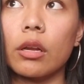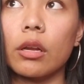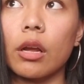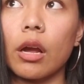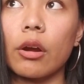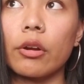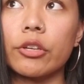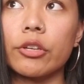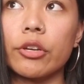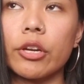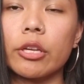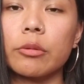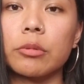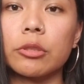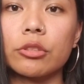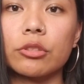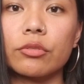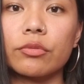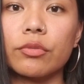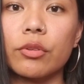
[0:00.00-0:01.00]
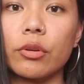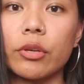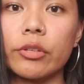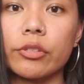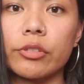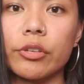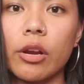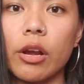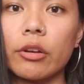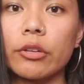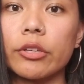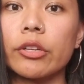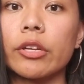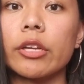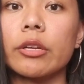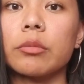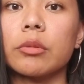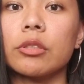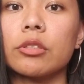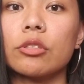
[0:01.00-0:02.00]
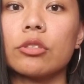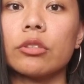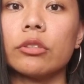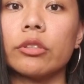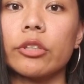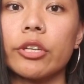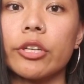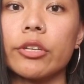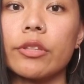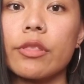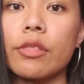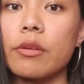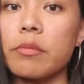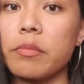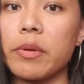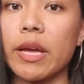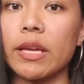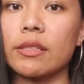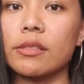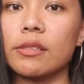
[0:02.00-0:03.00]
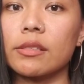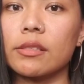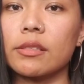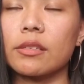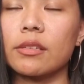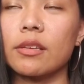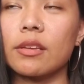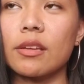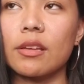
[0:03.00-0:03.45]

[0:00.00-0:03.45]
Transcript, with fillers: how you're able to focus or how you're able to learn the best.